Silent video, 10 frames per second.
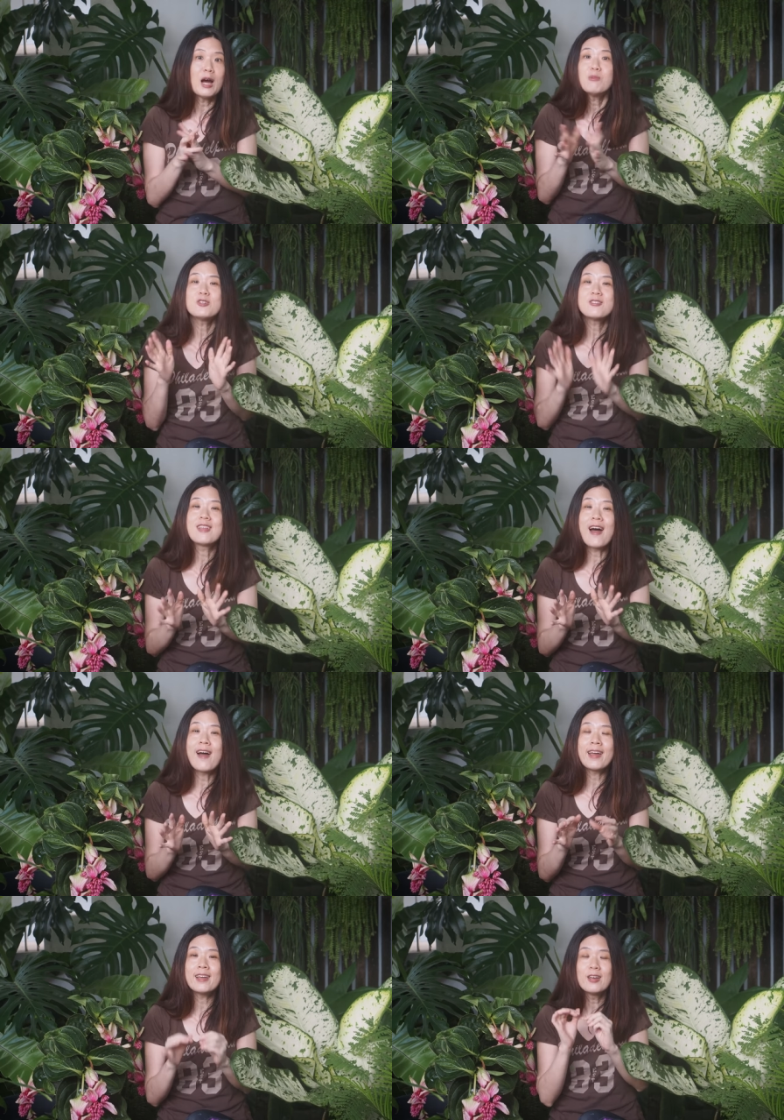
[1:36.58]
I'm just
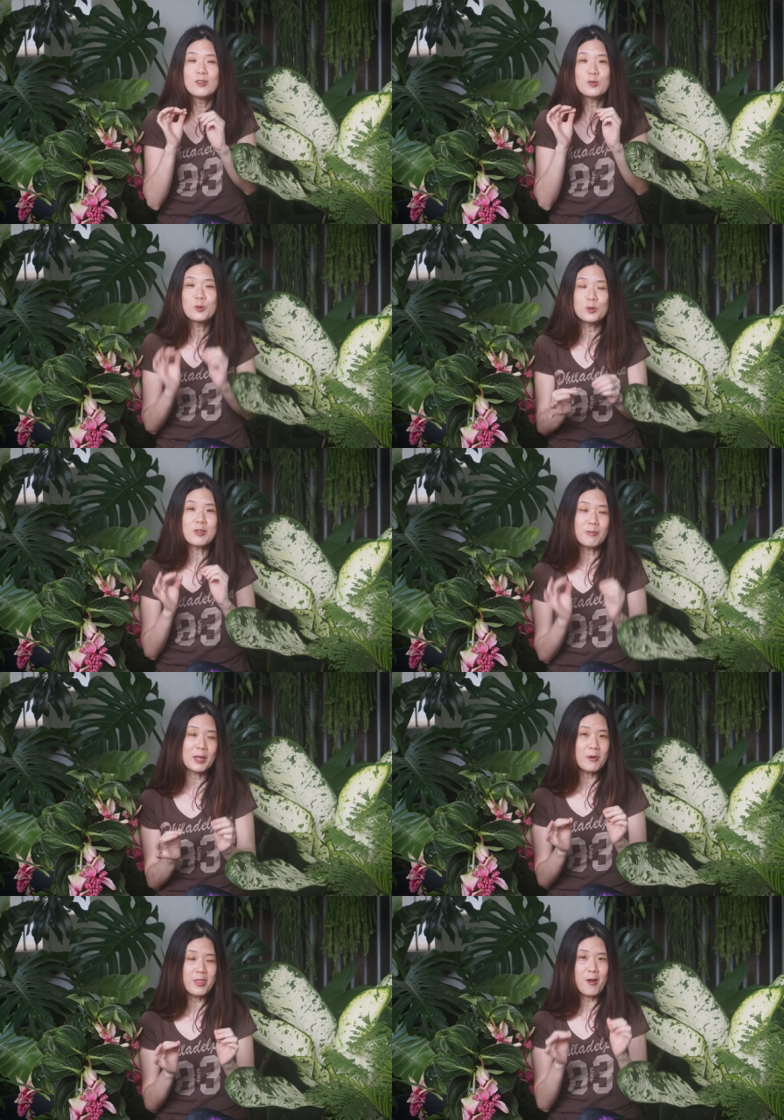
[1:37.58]
dying to do
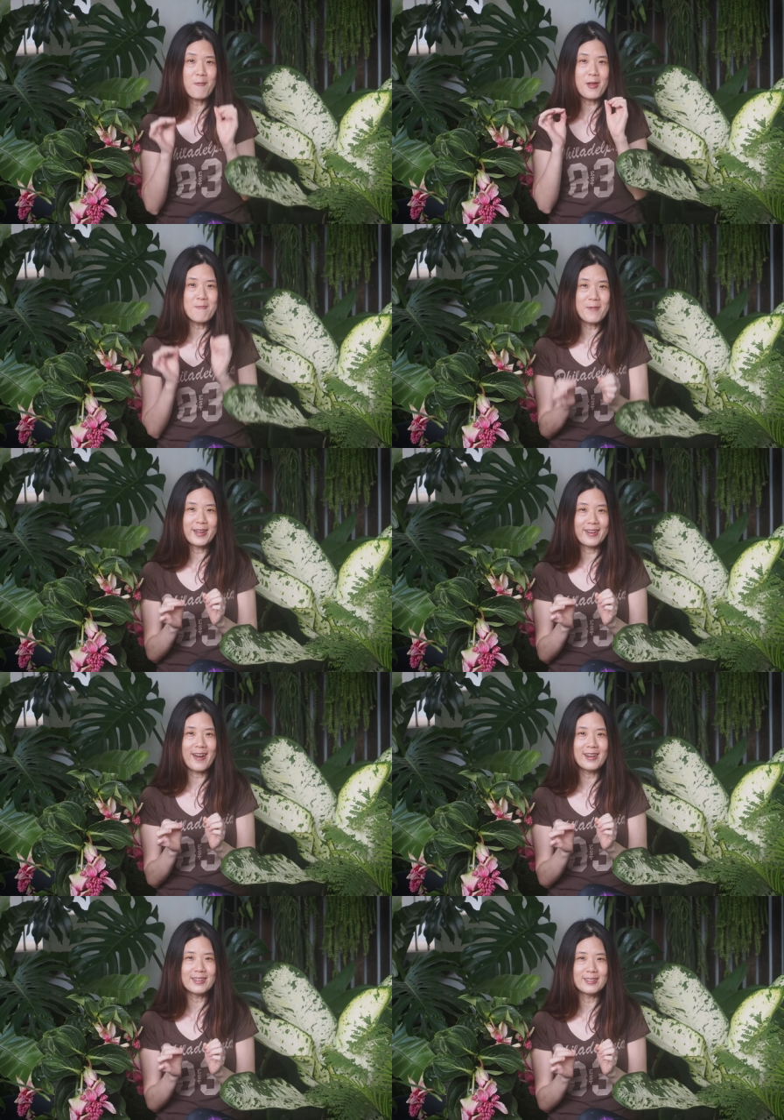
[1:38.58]
something with them in my
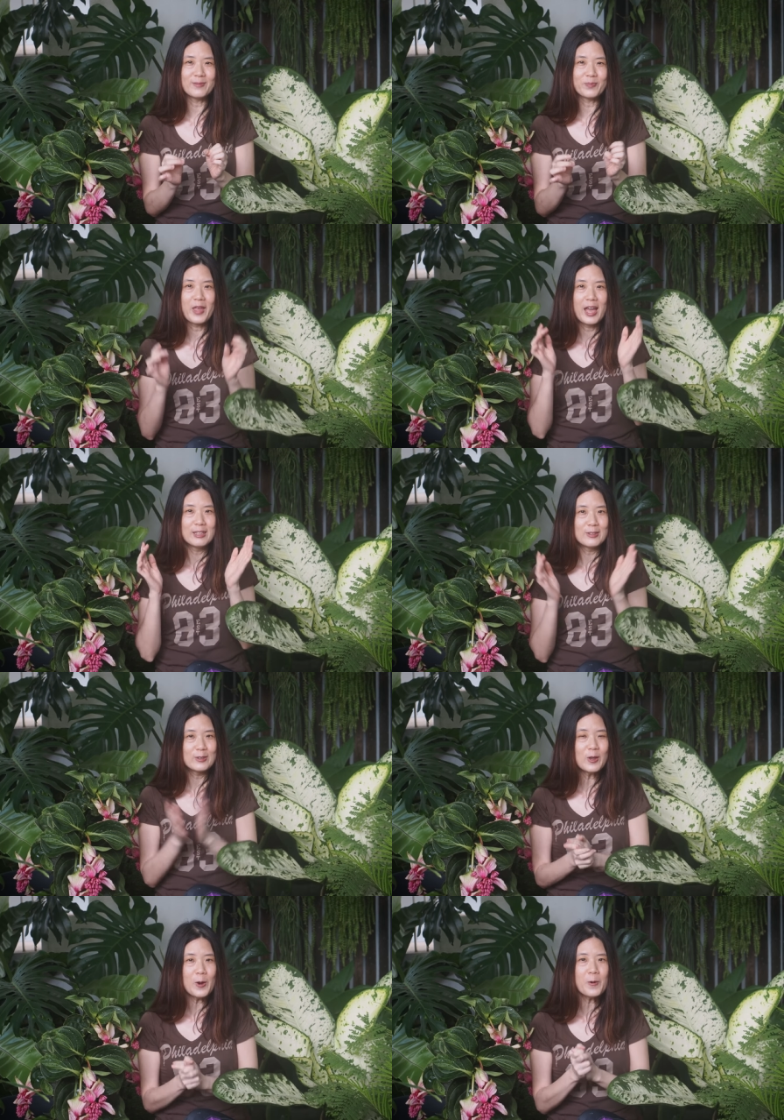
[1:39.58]
garden.
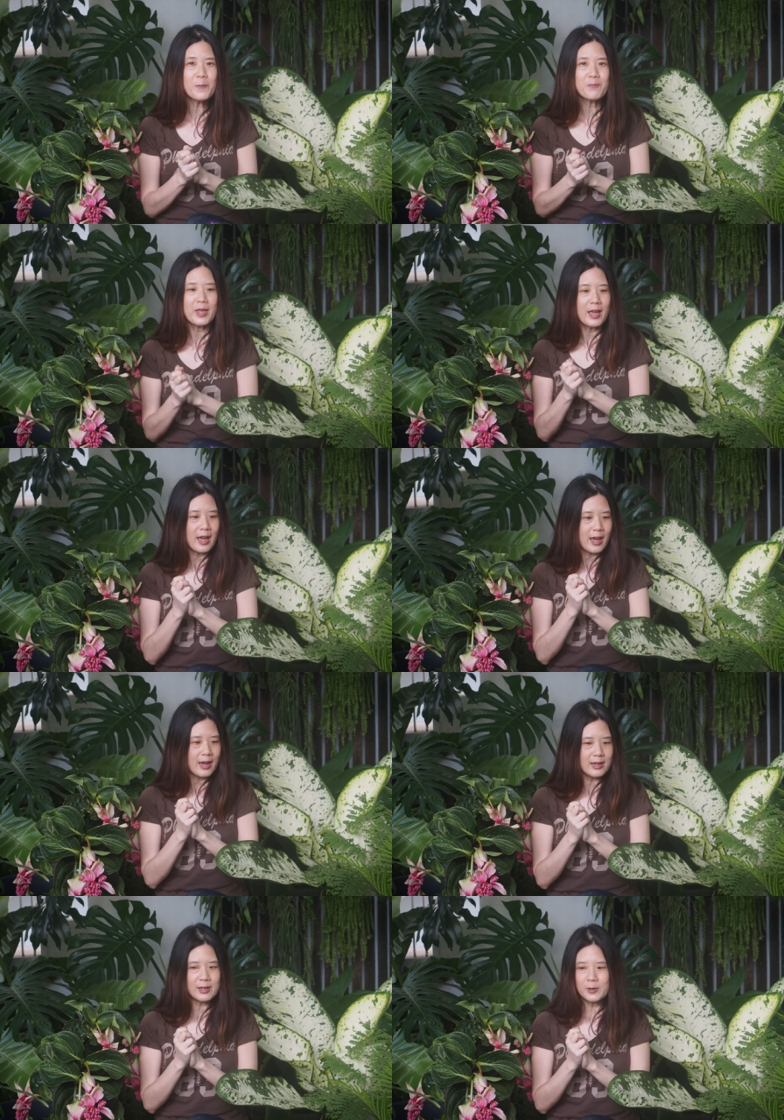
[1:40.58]
So
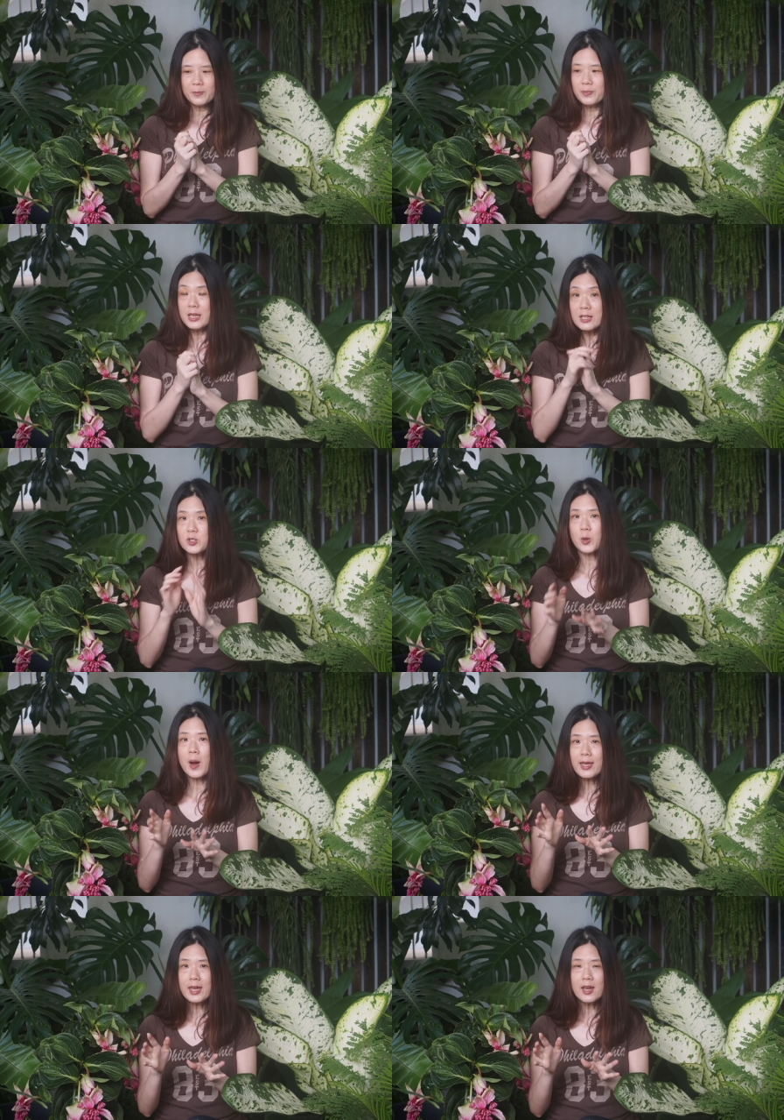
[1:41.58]
um, it's
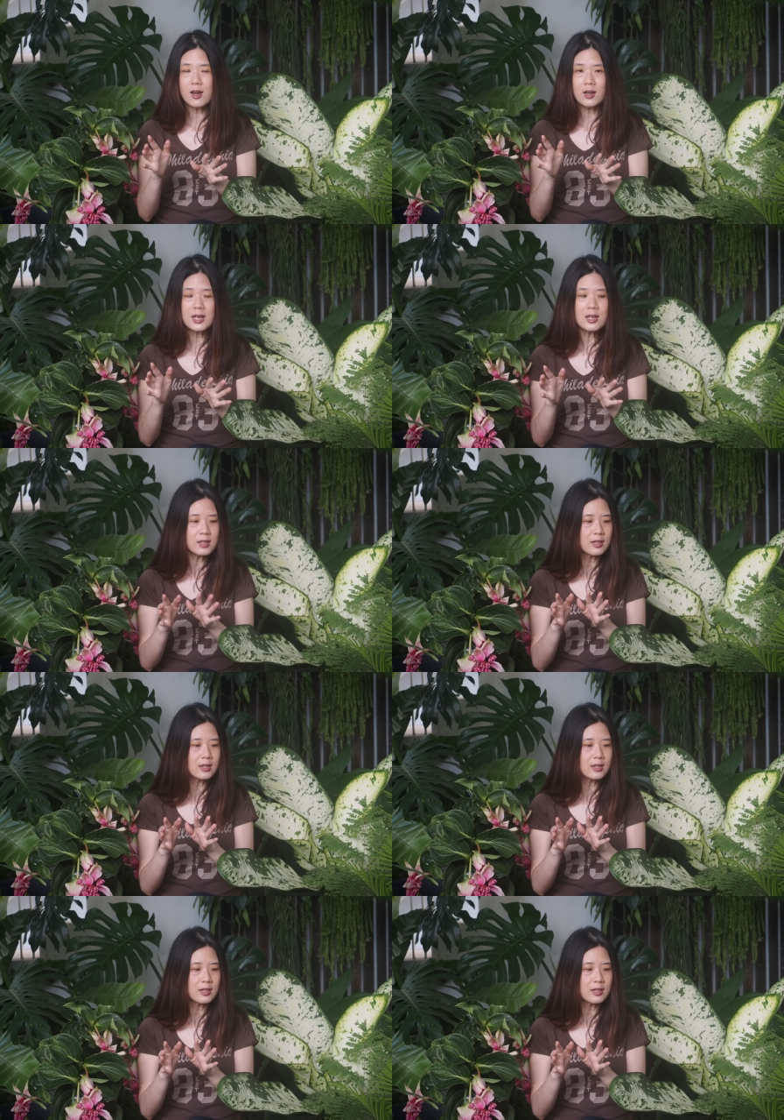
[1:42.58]
quite chaotic.